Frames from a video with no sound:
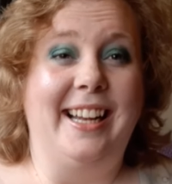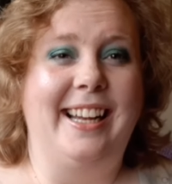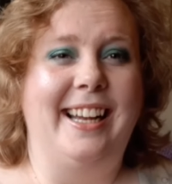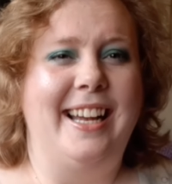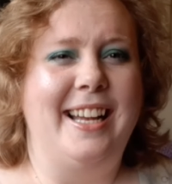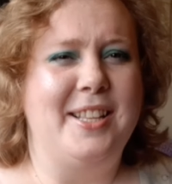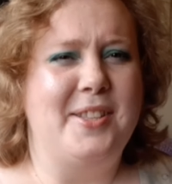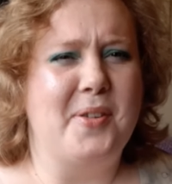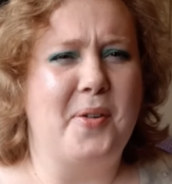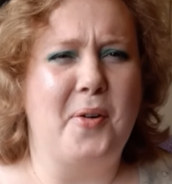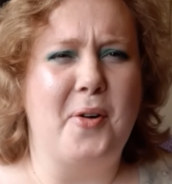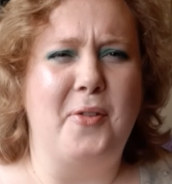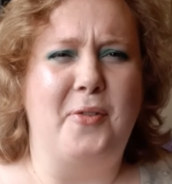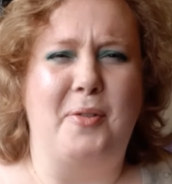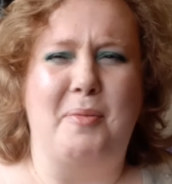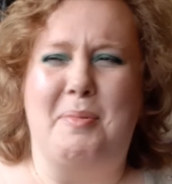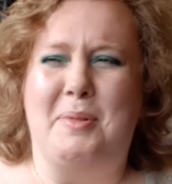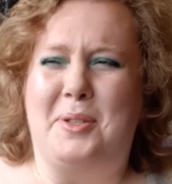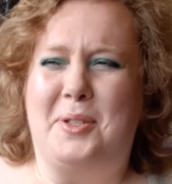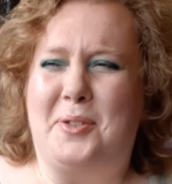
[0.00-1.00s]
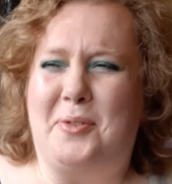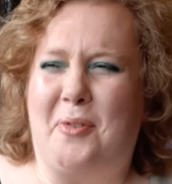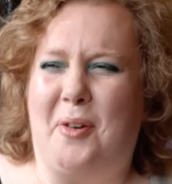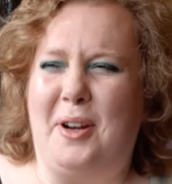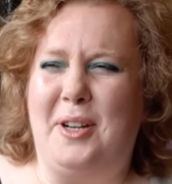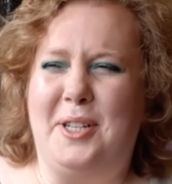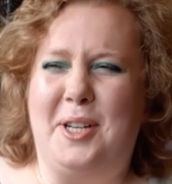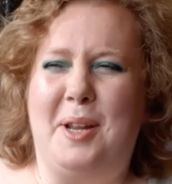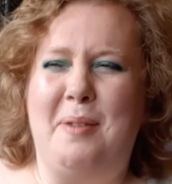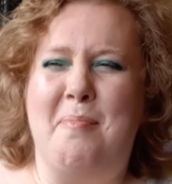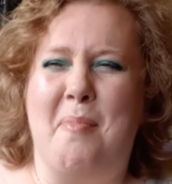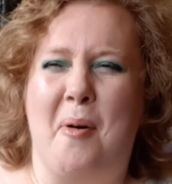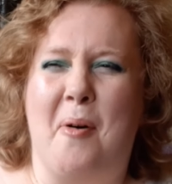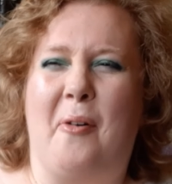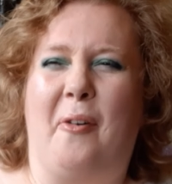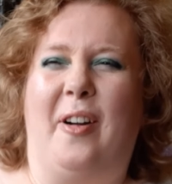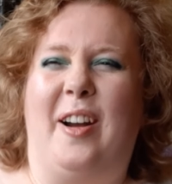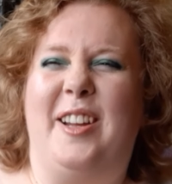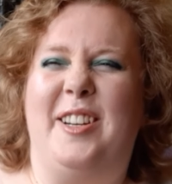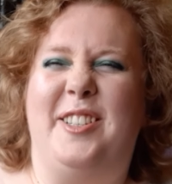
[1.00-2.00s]
It's awful, but strangely
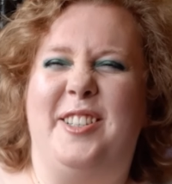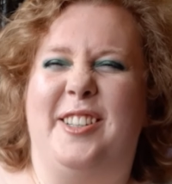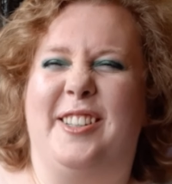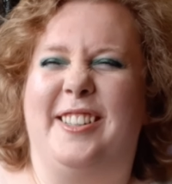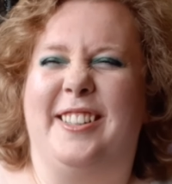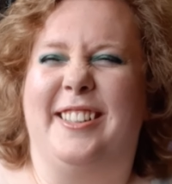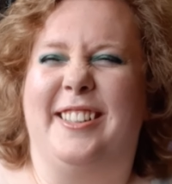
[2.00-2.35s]
Moorish.